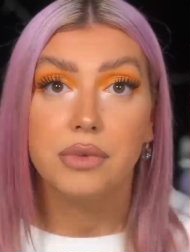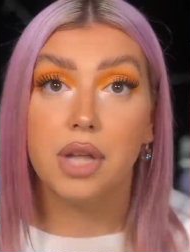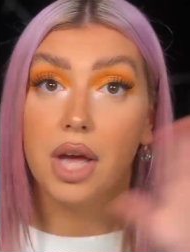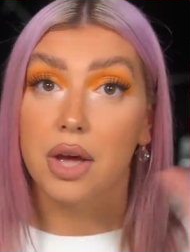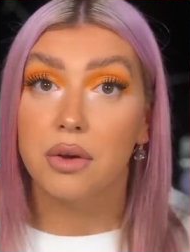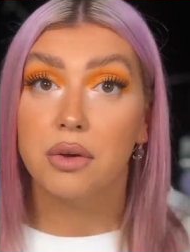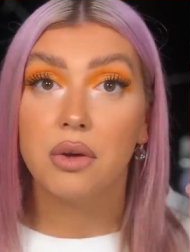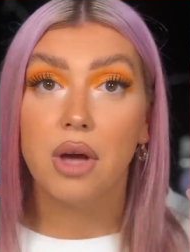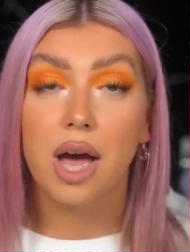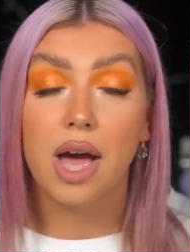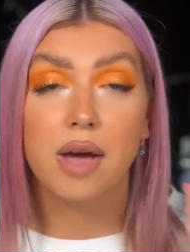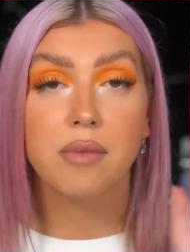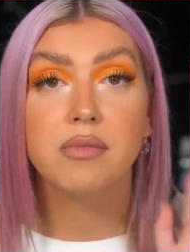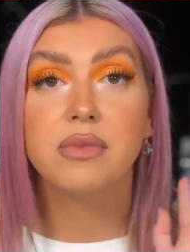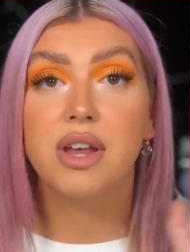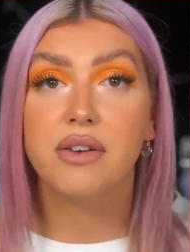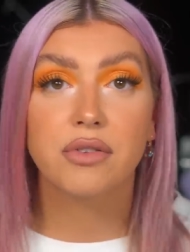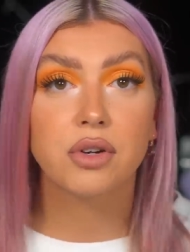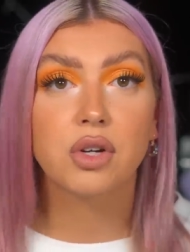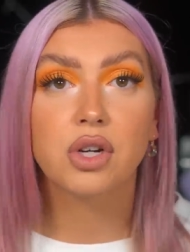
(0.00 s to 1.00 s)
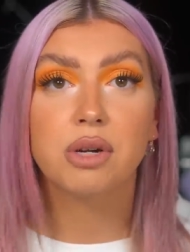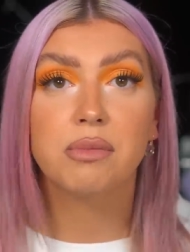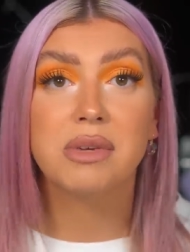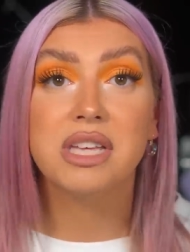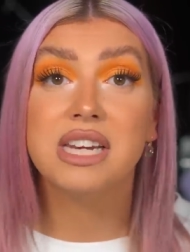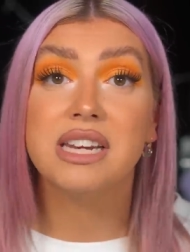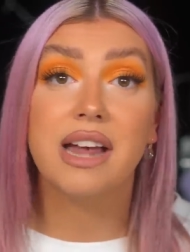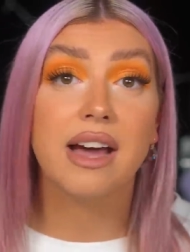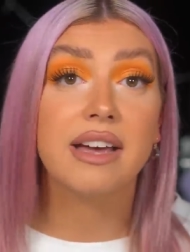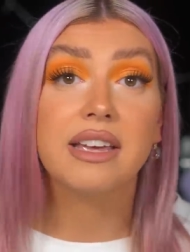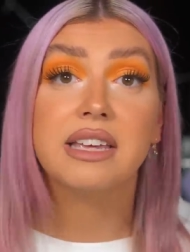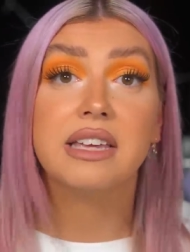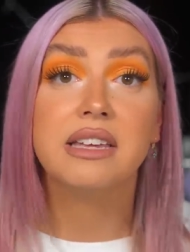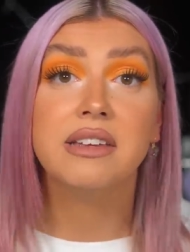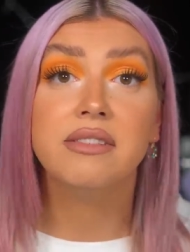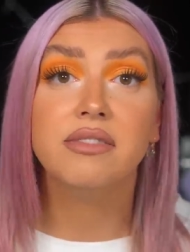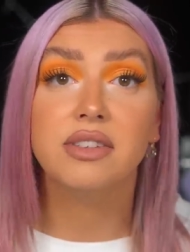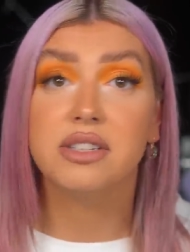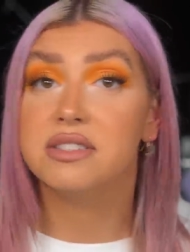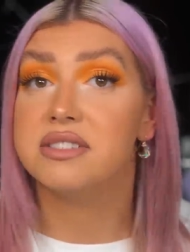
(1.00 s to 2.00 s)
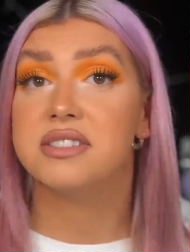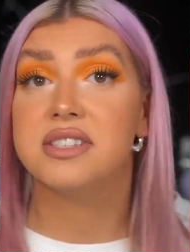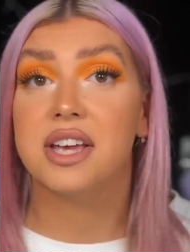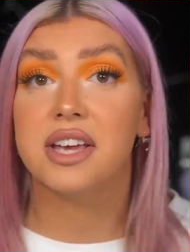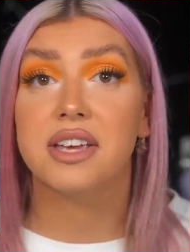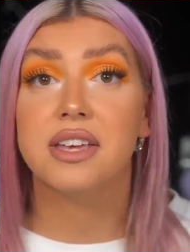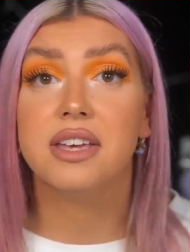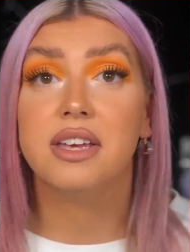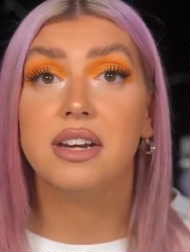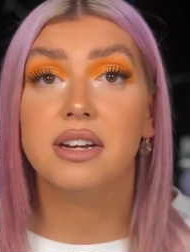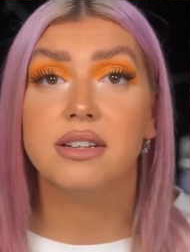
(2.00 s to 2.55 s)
Now, I'm never going to be naive and sit here